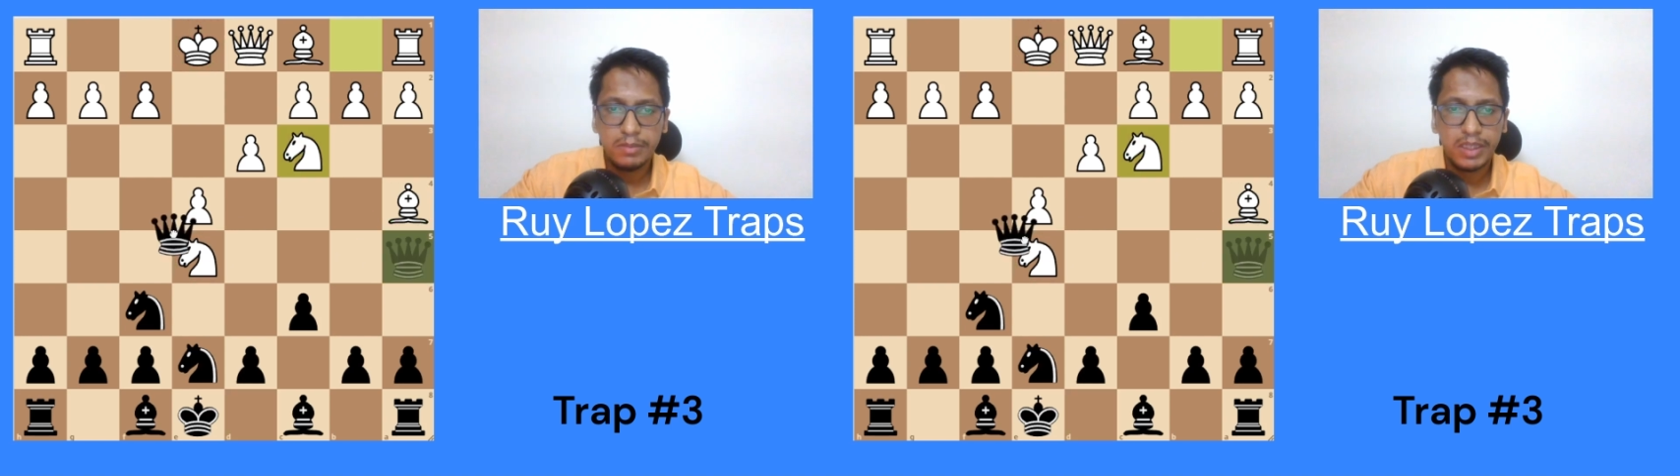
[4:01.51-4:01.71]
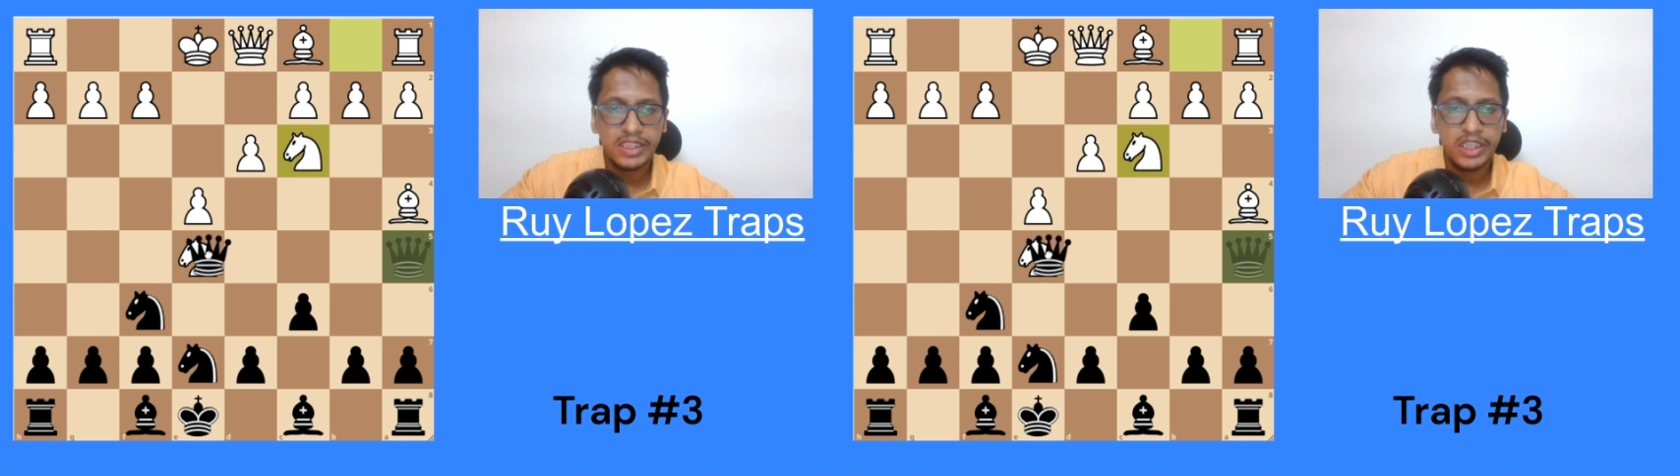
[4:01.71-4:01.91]

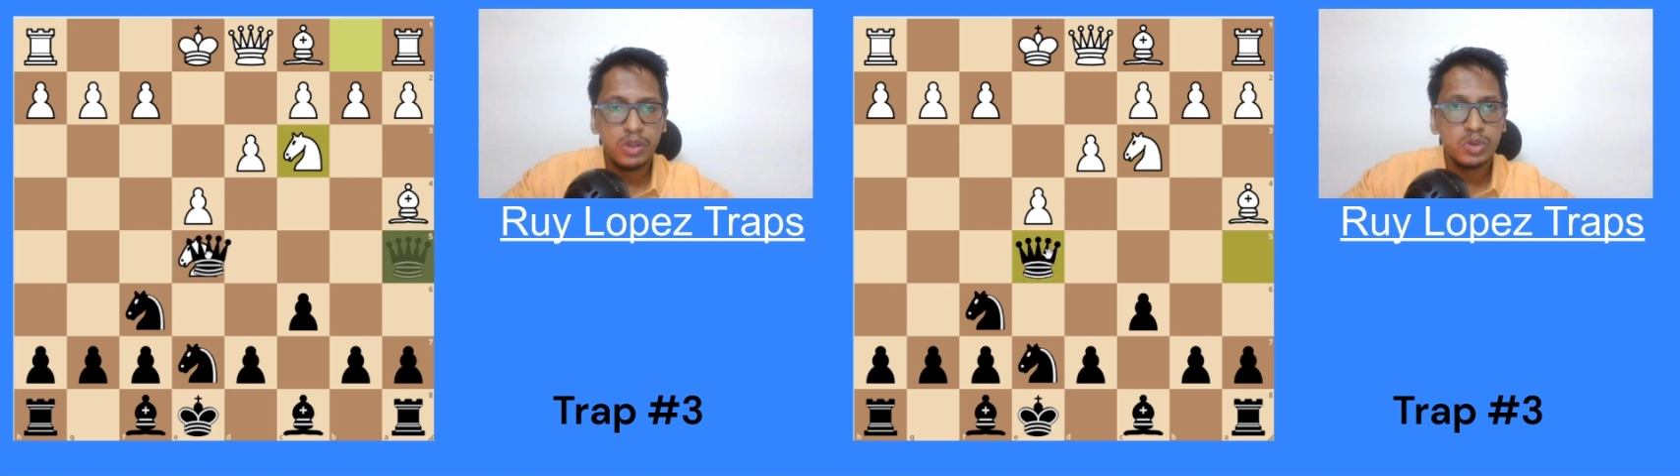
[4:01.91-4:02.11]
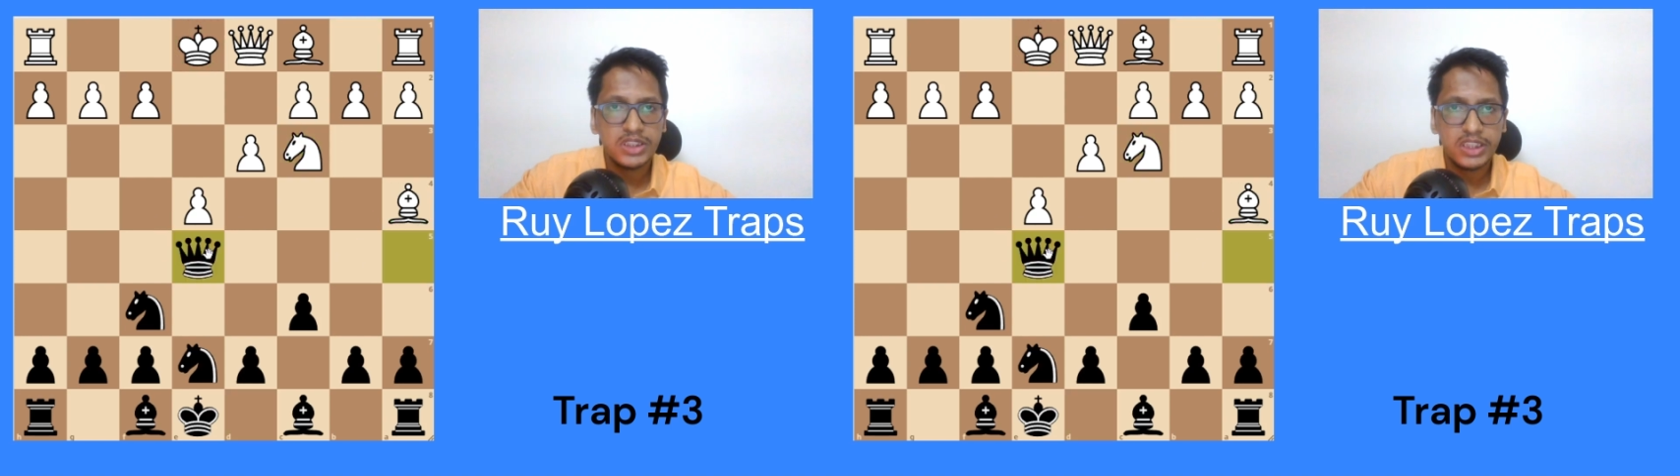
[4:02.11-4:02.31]
but they'll
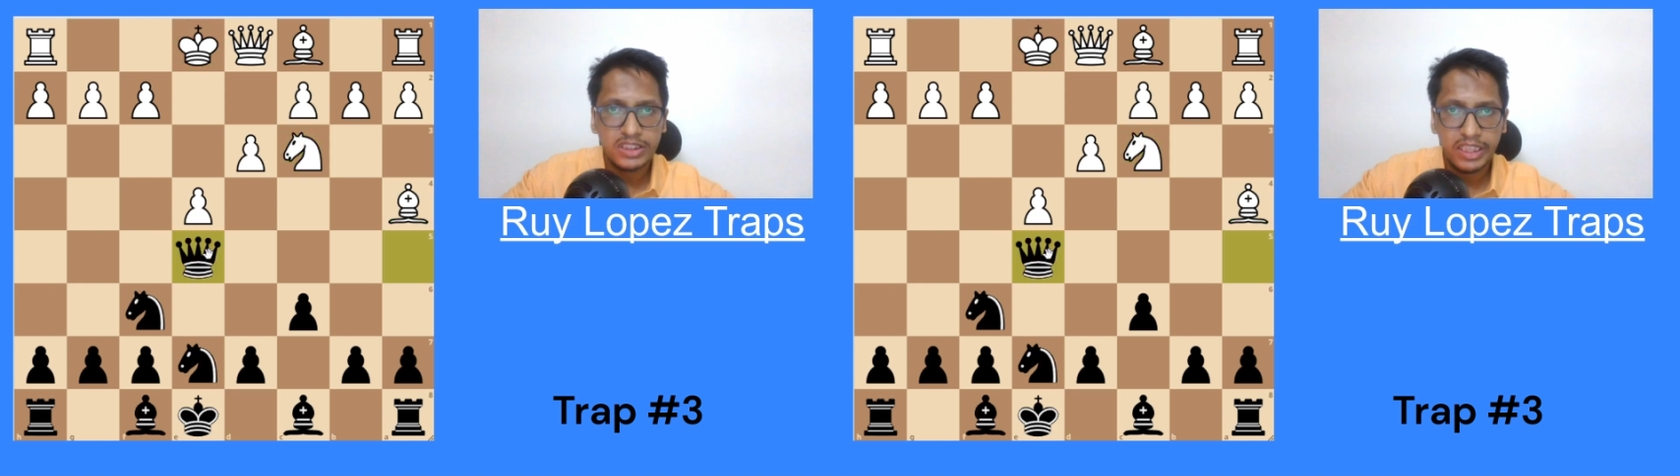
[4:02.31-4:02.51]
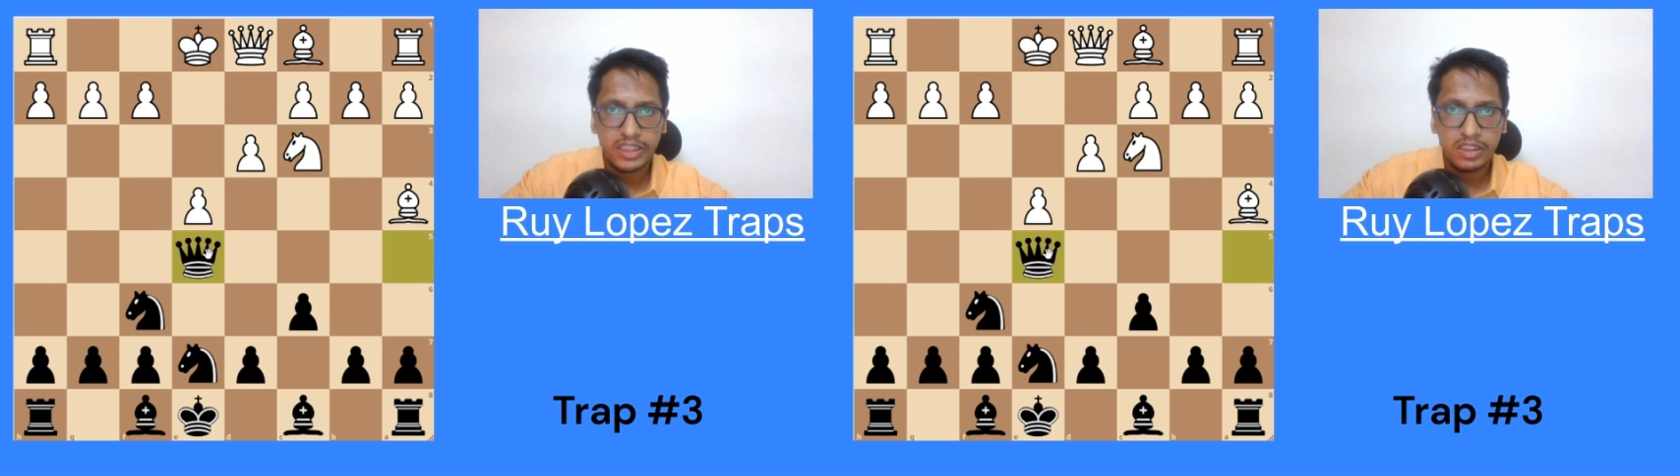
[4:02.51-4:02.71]
lose this
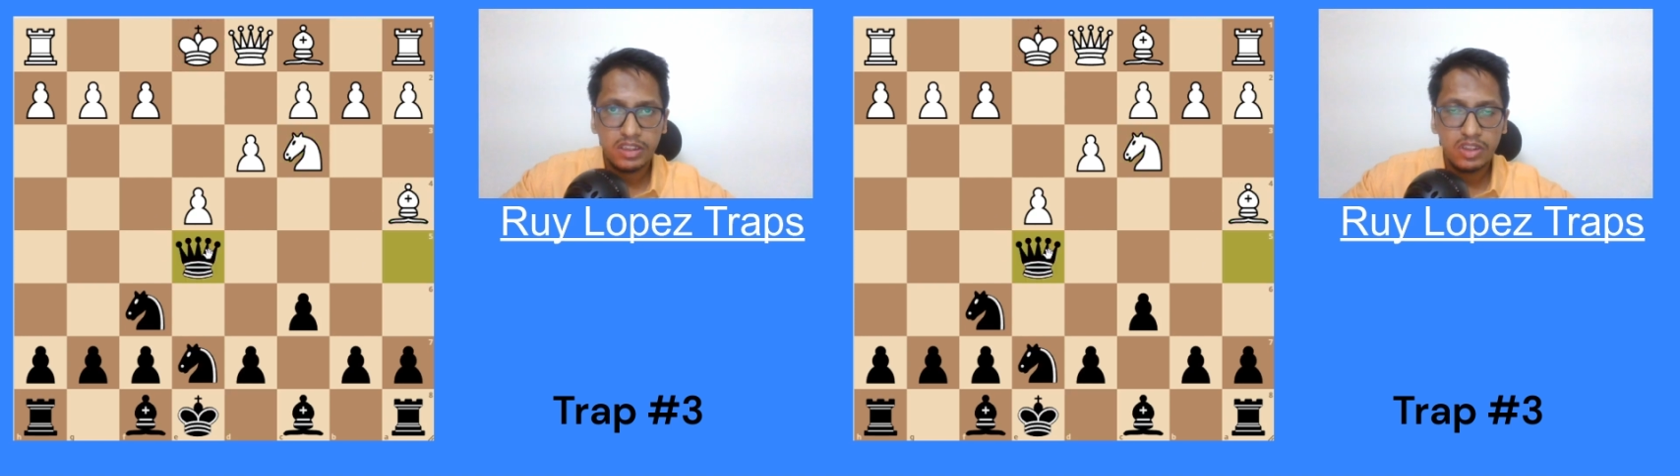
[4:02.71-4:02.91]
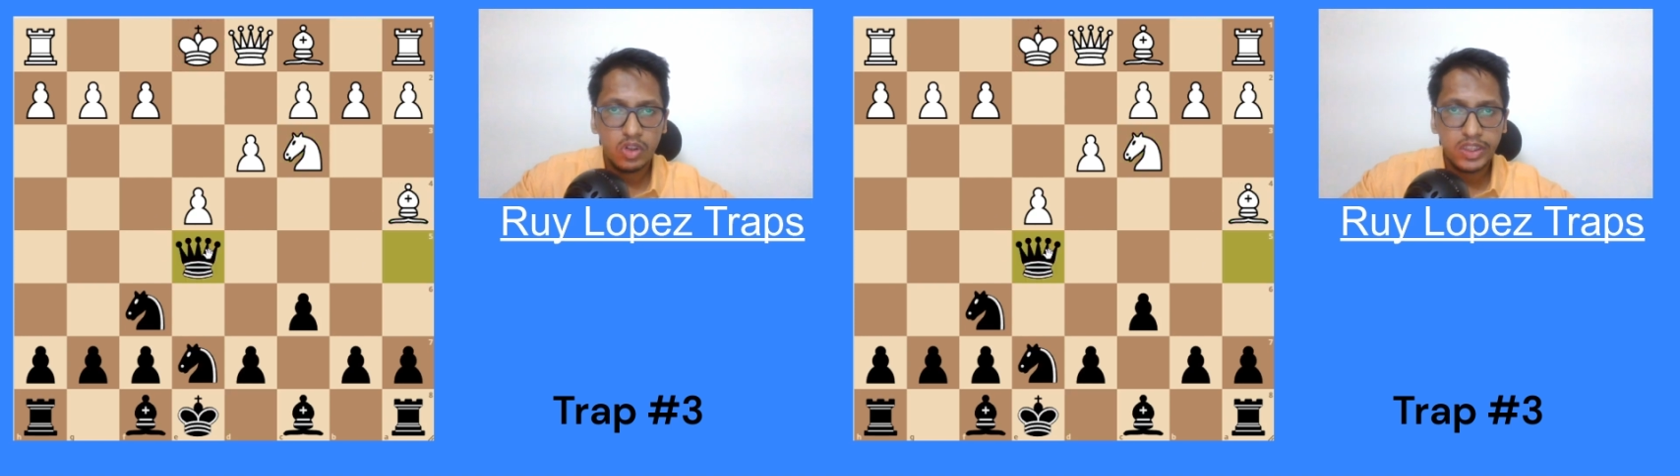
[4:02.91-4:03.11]
knight.
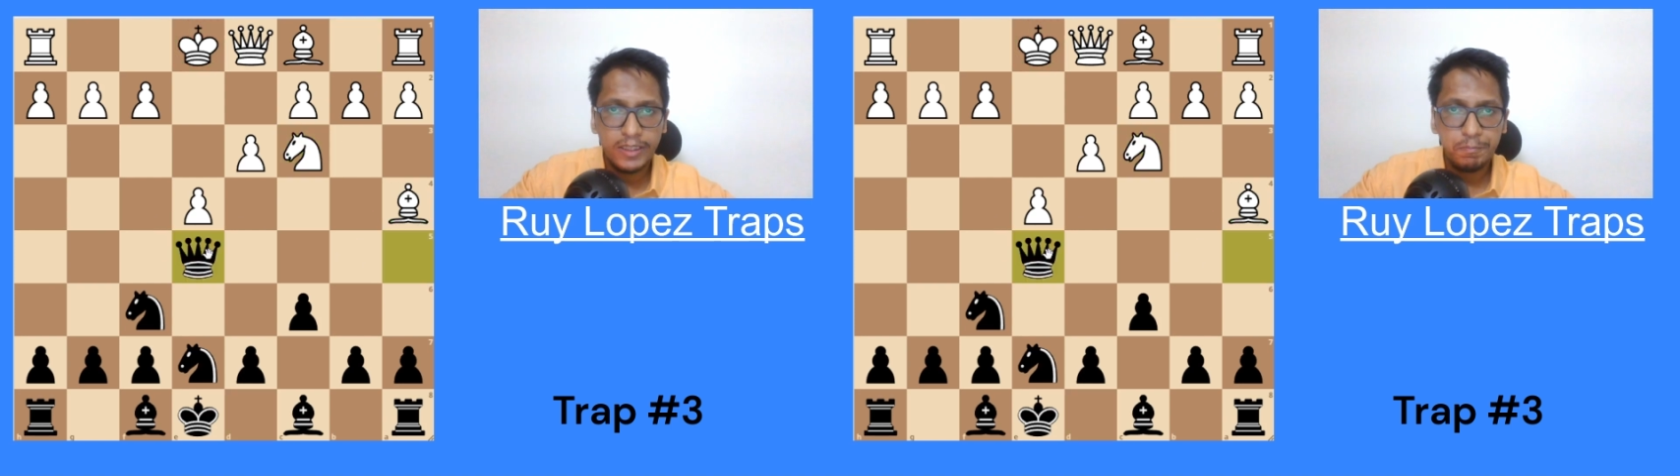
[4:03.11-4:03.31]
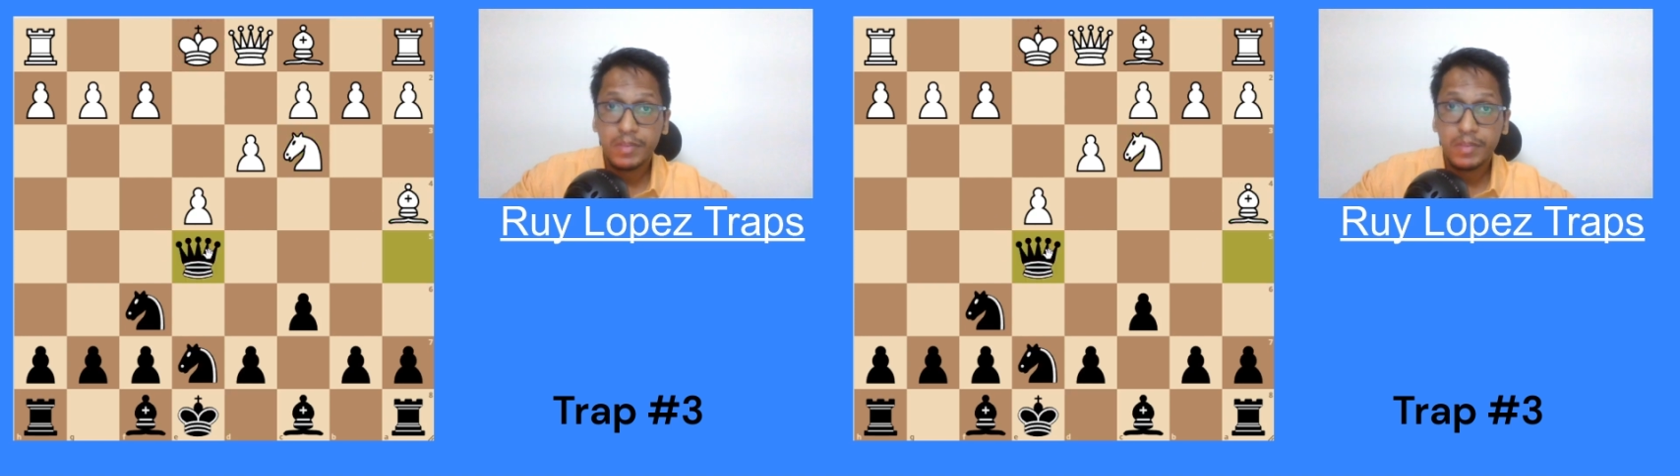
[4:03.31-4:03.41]
Okay?